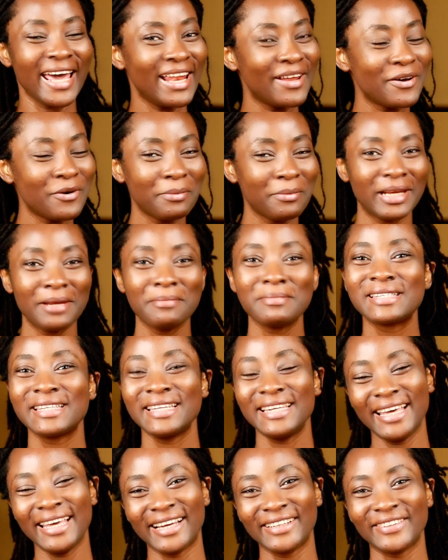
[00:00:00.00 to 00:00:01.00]
Hello, my name is
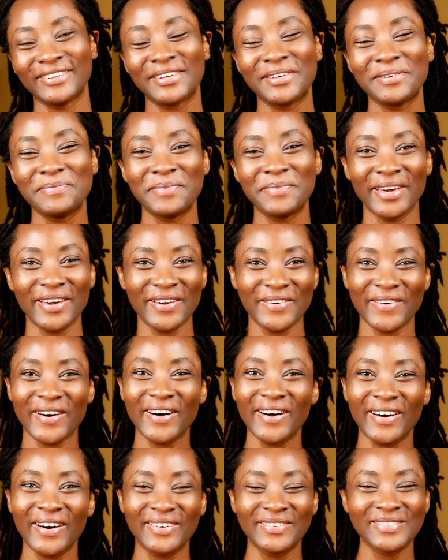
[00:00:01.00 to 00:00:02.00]
Lillian Okibe.
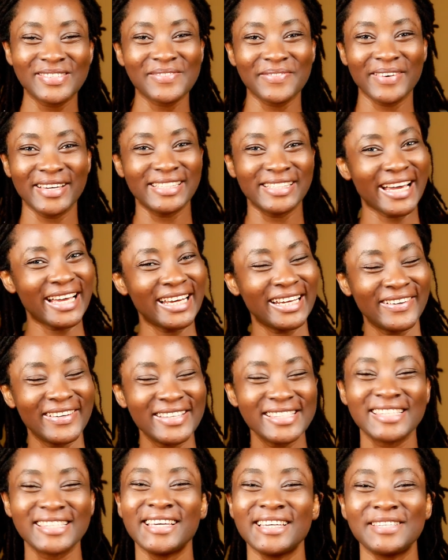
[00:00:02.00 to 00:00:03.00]
Welcome to my channel. In
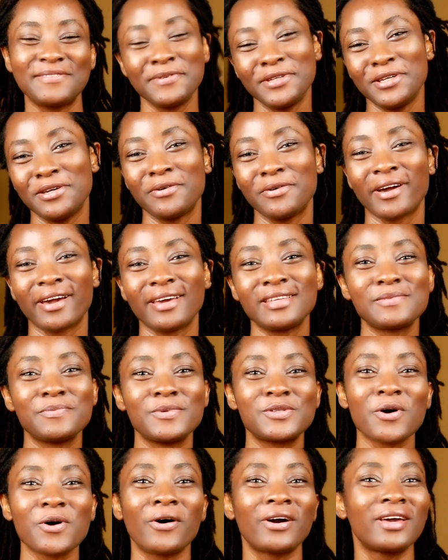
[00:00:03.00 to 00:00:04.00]
today's video, we're going to be
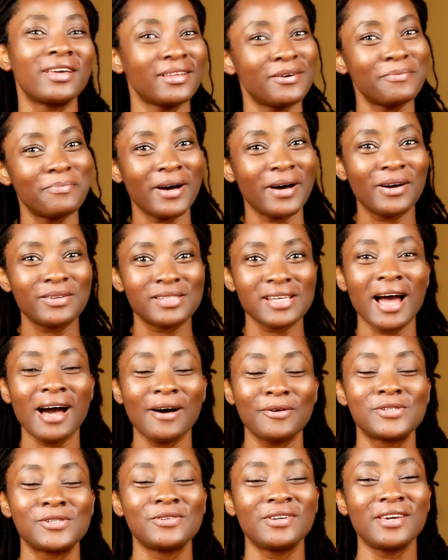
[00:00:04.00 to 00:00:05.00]
talking about how
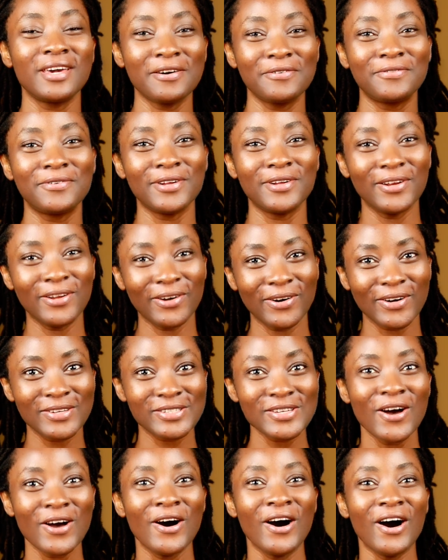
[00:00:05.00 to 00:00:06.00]
to care for locks
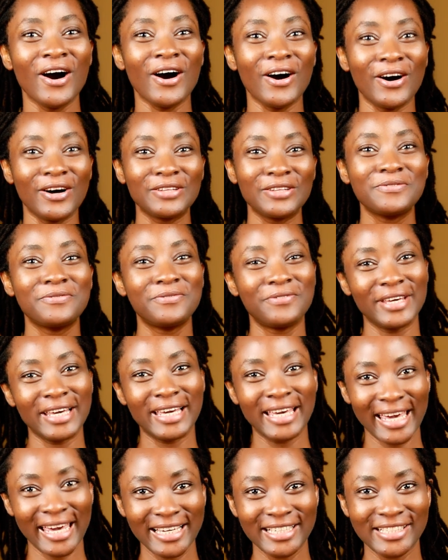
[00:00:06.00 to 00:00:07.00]
on
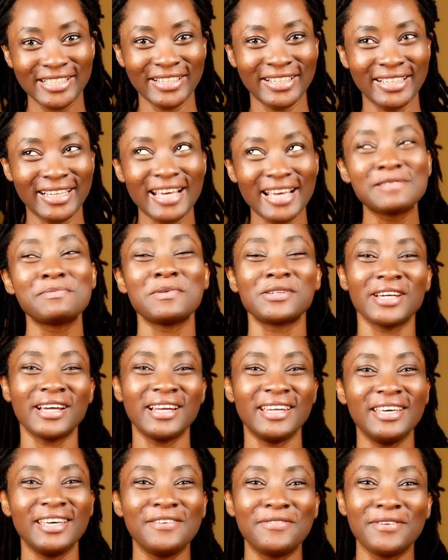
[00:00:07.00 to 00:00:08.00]
vacation,
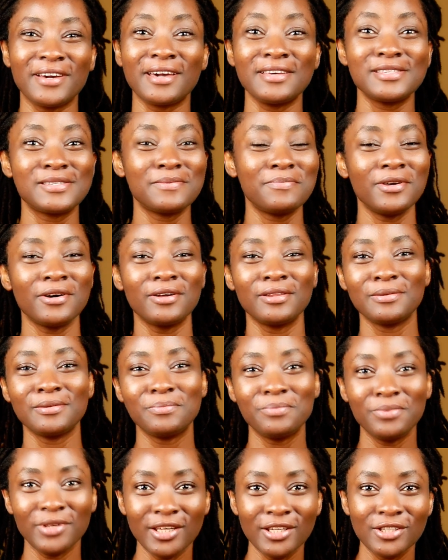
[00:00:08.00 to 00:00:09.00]
especially if you're going to be on the
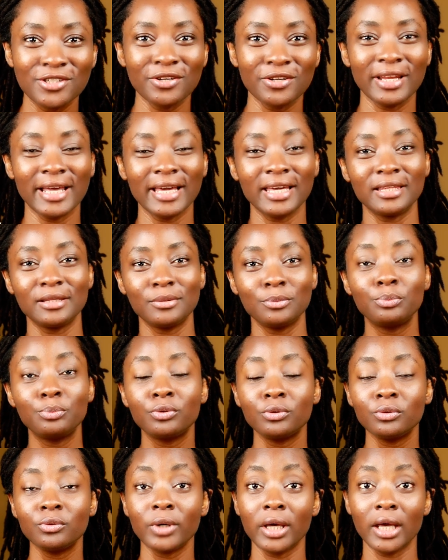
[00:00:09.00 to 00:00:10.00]
beach or like in the
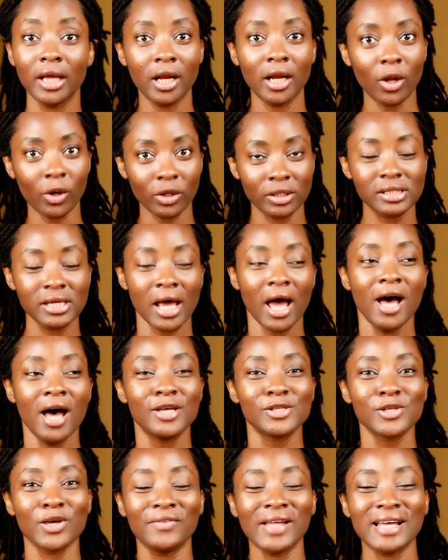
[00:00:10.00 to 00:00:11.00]
pool a lot.
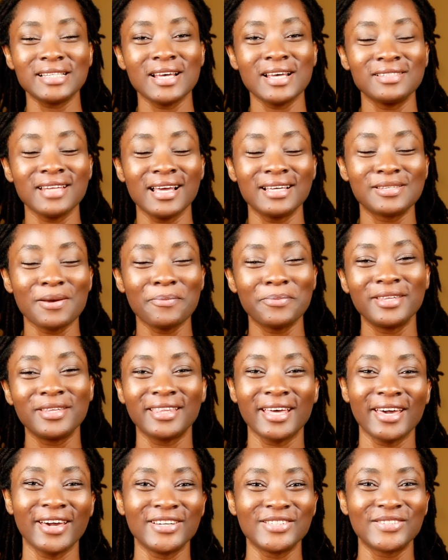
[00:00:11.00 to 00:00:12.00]
So if that sounds like something that
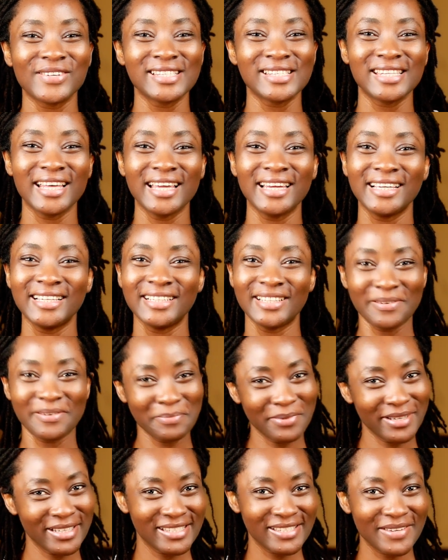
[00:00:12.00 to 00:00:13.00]
you're interested in, then
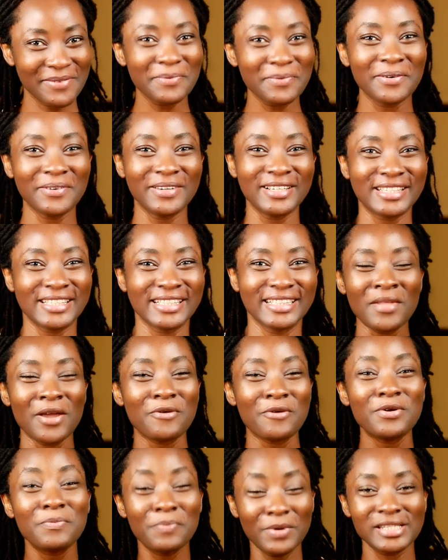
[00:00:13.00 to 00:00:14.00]
please keep on watching.
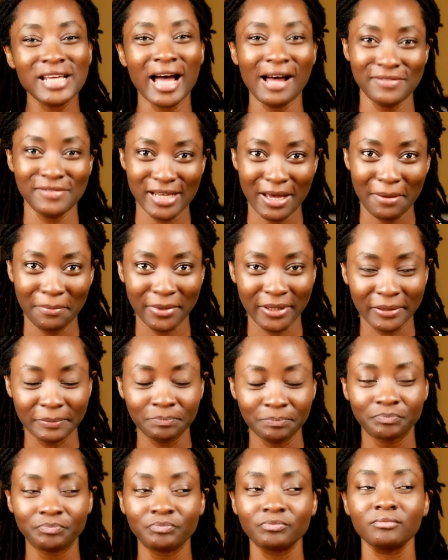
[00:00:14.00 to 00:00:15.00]
Repeat after me.